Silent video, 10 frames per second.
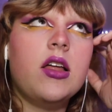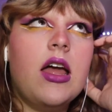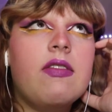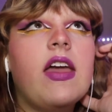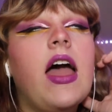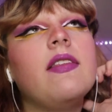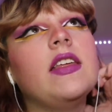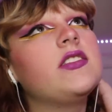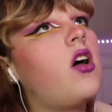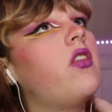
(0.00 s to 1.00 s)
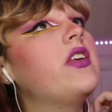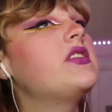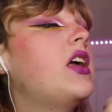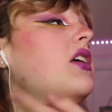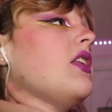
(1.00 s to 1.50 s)
and they had this on the
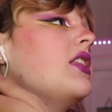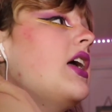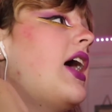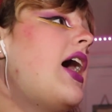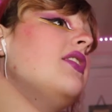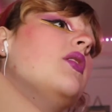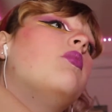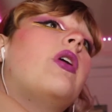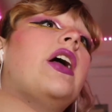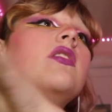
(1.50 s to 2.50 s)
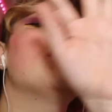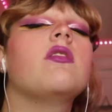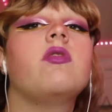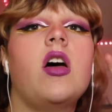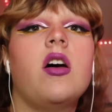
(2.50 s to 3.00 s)
site like they had the brands
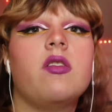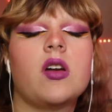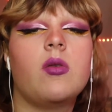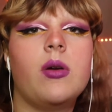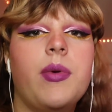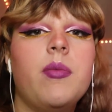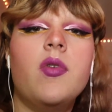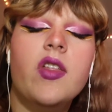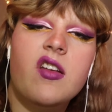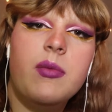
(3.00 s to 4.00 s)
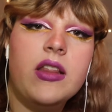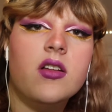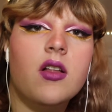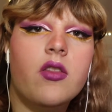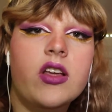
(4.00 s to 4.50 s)
of, of the queer people that have made the
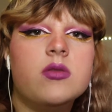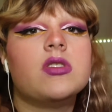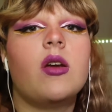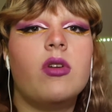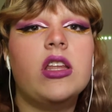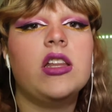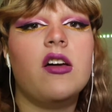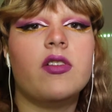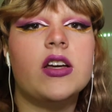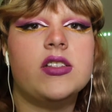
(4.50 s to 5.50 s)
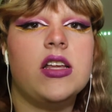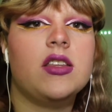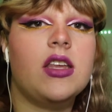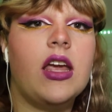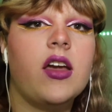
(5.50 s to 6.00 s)
clothings which i really love because
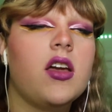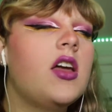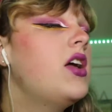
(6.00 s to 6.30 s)
that's like